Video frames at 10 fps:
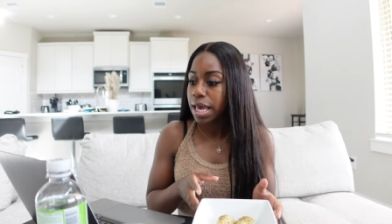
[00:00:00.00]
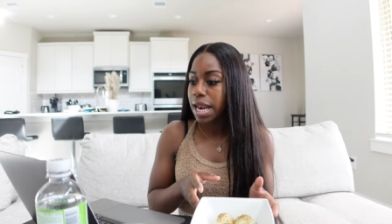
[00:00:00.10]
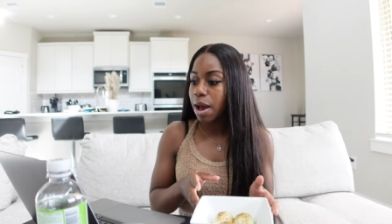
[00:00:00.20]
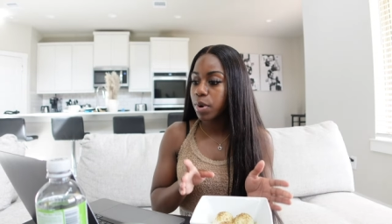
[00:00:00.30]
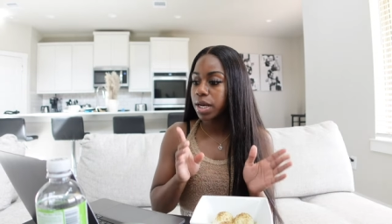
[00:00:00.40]

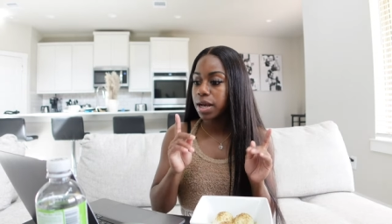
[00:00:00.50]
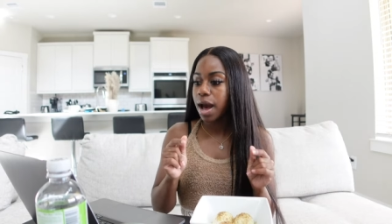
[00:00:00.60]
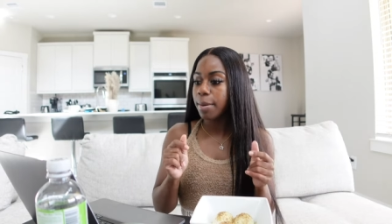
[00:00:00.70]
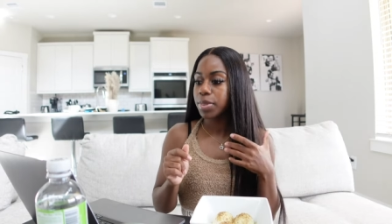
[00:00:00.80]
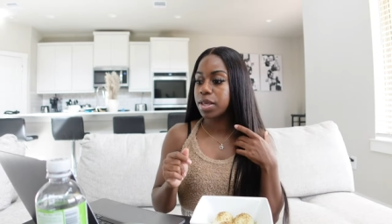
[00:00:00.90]
And I wanna
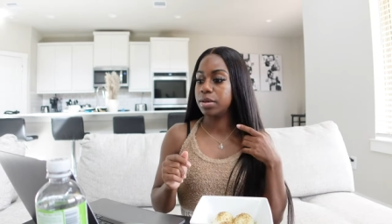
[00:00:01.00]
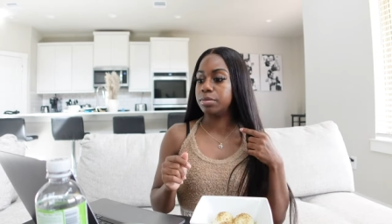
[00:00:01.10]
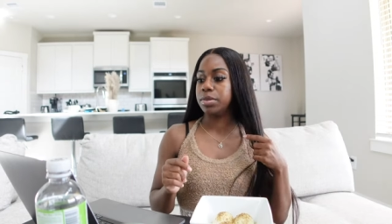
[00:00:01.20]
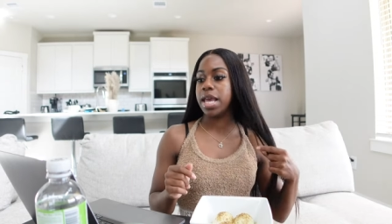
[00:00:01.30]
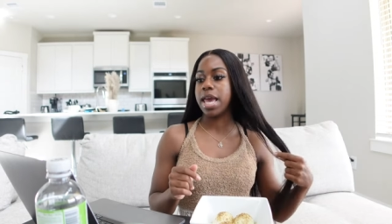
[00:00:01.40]
cop
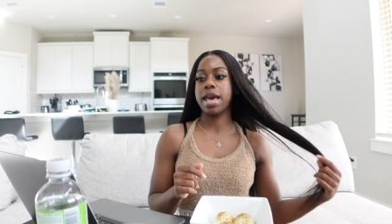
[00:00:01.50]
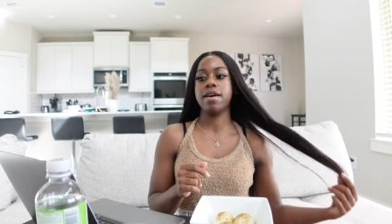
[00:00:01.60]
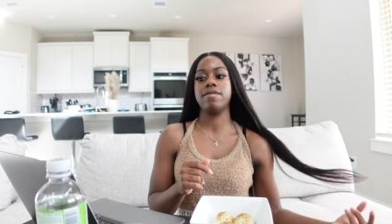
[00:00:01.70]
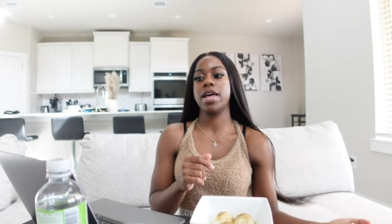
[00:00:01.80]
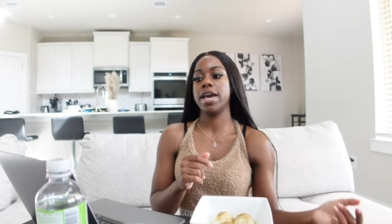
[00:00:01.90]
them. They
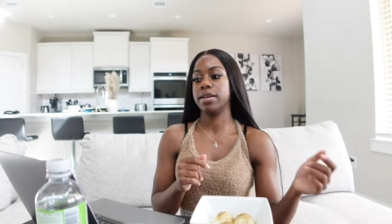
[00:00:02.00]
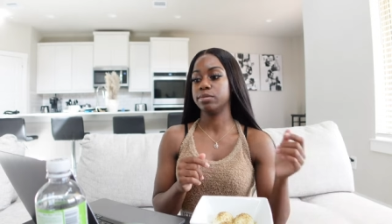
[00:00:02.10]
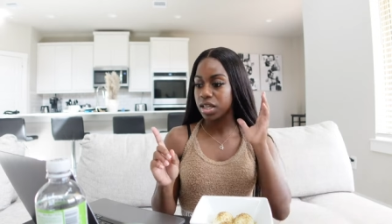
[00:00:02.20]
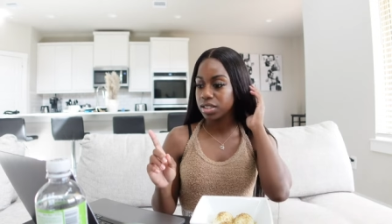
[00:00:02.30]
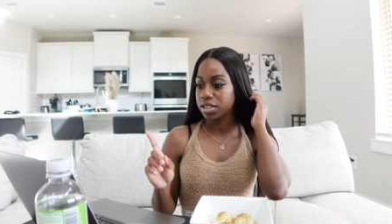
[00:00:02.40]
have like,
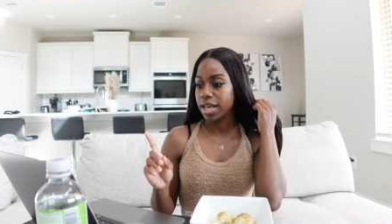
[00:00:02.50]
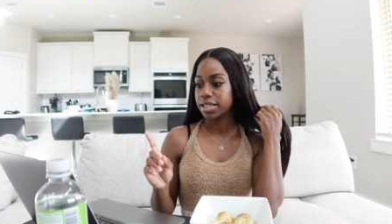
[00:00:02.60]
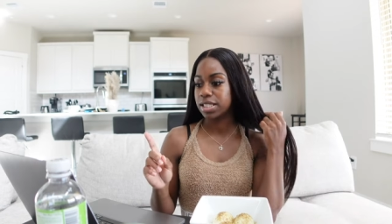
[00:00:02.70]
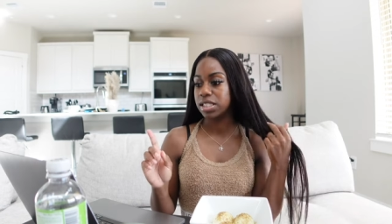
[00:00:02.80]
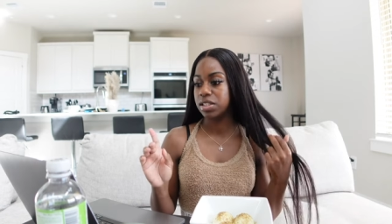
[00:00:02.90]
it's
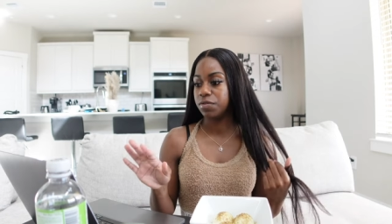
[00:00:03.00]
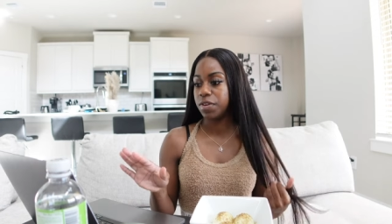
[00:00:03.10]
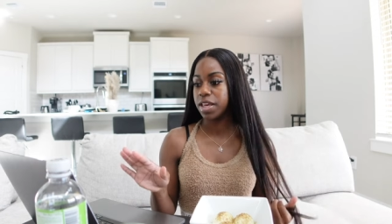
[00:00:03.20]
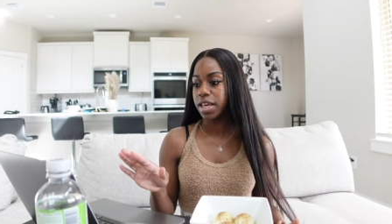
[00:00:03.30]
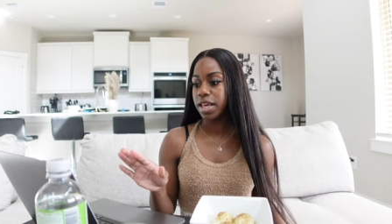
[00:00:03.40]
like this
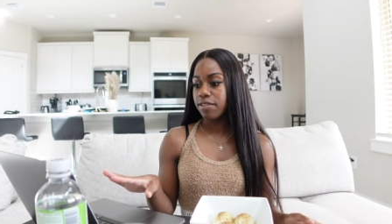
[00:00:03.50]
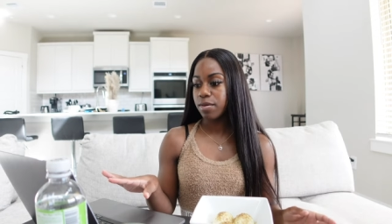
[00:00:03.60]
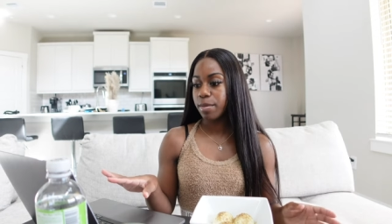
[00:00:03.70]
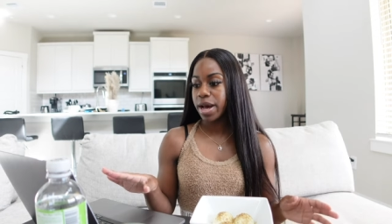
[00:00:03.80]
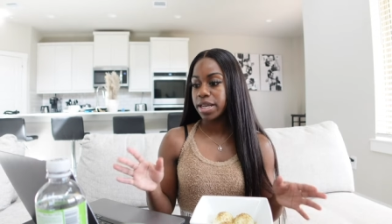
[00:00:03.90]
fit
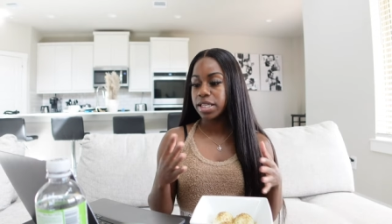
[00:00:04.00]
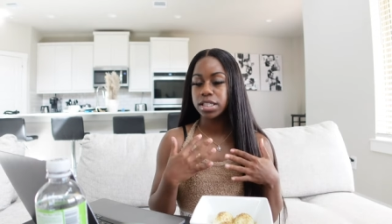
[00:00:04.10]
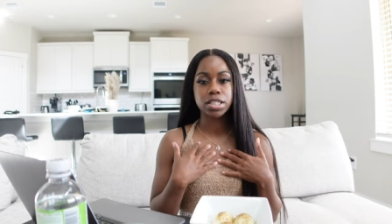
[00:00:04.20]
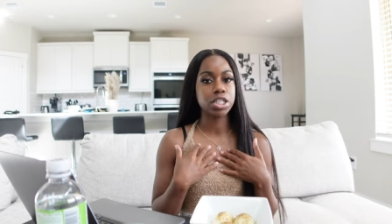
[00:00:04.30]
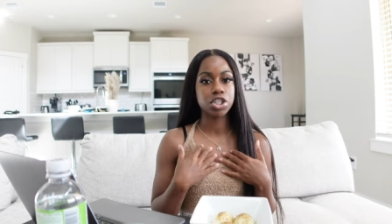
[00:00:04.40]

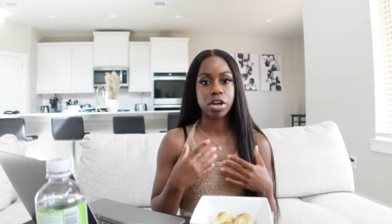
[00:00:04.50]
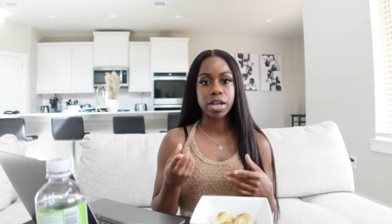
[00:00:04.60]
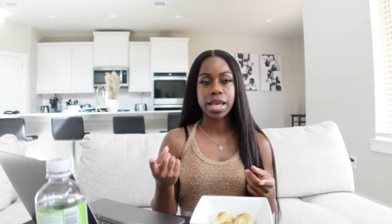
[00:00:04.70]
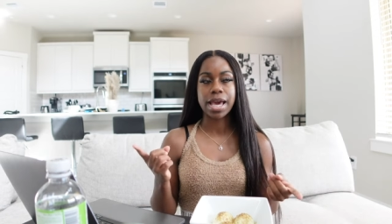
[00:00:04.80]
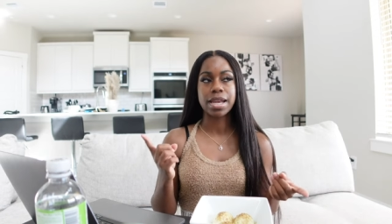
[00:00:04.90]
everybody
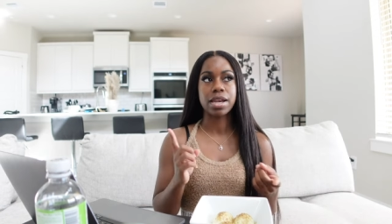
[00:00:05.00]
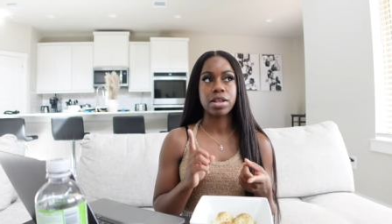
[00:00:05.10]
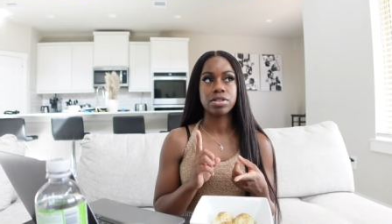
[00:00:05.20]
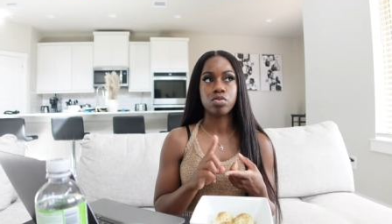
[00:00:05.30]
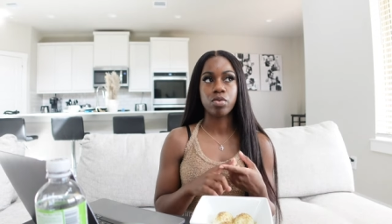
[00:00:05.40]
t-shirt. They got in
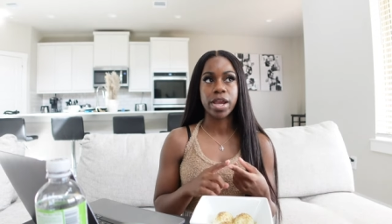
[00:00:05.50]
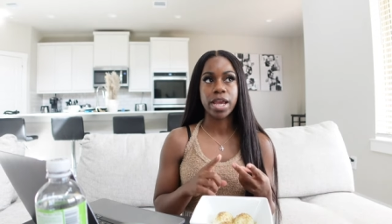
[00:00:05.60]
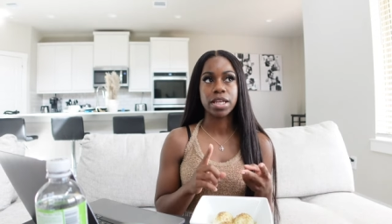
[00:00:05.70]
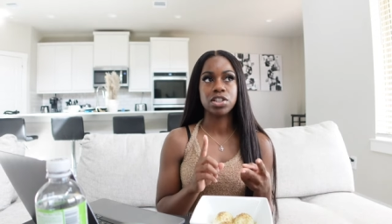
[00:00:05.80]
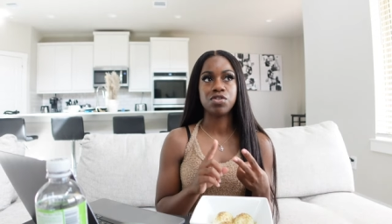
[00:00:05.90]
this
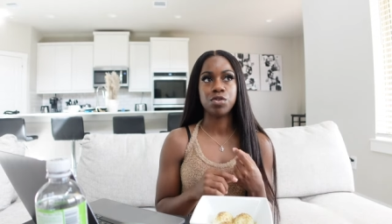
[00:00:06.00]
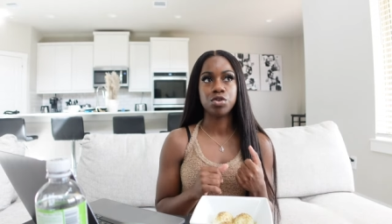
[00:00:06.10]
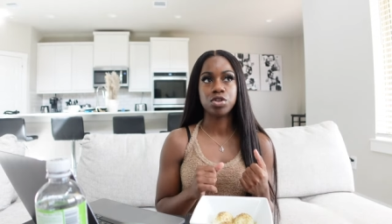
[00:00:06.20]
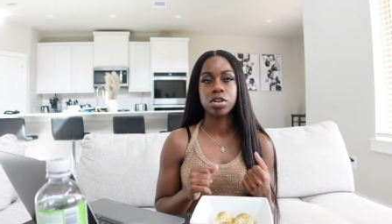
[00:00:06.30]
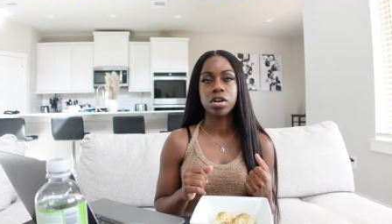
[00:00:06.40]
red, this fuchsia